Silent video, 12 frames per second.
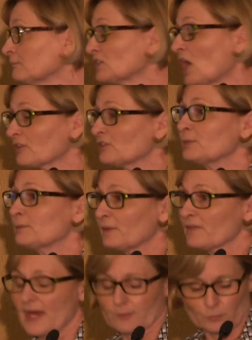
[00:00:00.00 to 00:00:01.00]
talk to
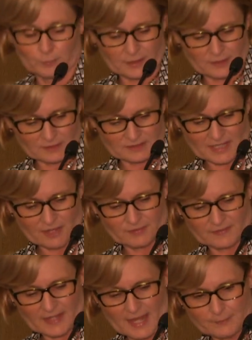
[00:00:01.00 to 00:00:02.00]
people that will be
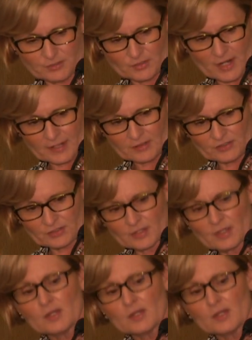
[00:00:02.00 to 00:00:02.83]
staffing the abstracts.